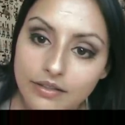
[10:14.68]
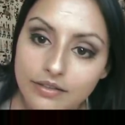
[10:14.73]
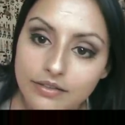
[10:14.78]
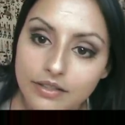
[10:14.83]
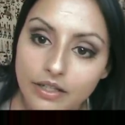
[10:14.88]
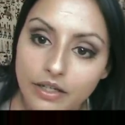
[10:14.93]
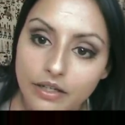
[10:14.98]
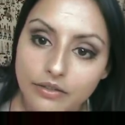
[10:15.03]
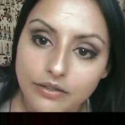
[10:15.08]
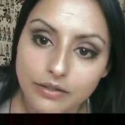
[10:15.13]

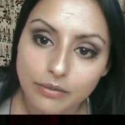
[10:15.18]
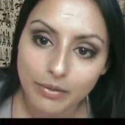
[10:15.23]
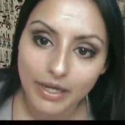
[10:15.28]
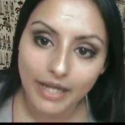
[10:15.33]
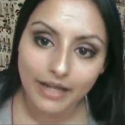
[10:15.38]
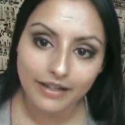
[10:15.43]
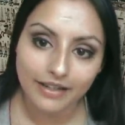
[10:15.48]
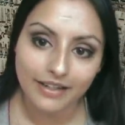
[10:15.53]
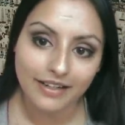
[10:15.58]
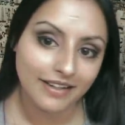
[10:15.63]
So some
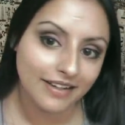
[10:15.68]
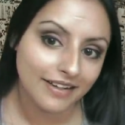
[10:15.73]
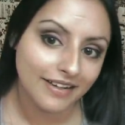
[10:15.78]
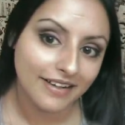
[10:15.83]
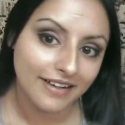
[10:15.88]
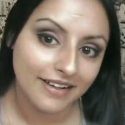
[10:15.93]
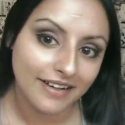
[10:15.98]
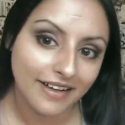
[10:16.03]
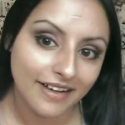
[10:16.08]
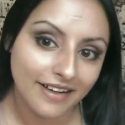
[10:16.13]
black
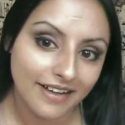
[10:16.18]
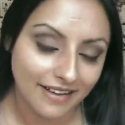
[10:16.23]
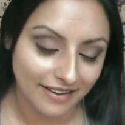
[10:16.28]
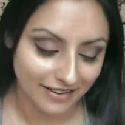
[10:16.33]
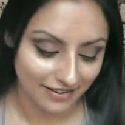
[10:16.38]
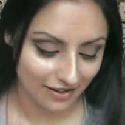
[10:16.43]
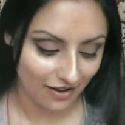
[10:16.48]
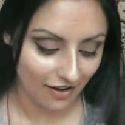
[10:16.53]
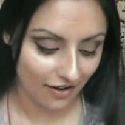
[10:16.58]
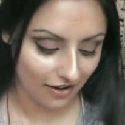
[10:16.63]

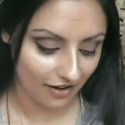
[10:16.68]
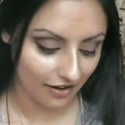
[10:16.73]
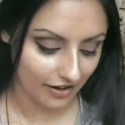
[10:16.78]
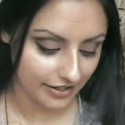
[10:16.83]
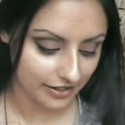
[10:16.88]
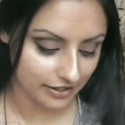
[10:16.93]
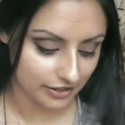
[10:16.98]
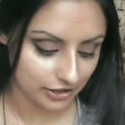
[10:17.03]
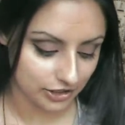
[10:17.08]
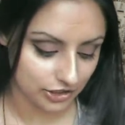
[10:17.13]

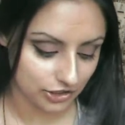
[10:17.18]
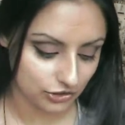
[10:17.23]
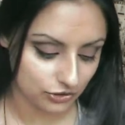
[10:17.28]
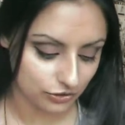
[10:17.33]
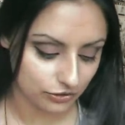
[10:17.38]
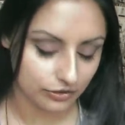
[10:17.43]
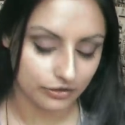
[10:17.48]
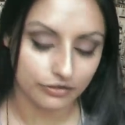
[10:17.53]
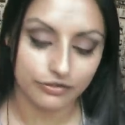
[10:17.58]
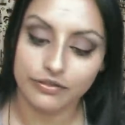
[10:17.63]
eyeliner just
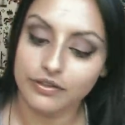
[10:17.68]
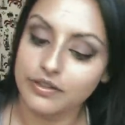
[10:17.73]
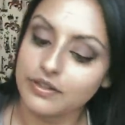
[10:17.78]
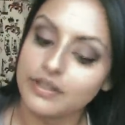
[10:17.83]
sort of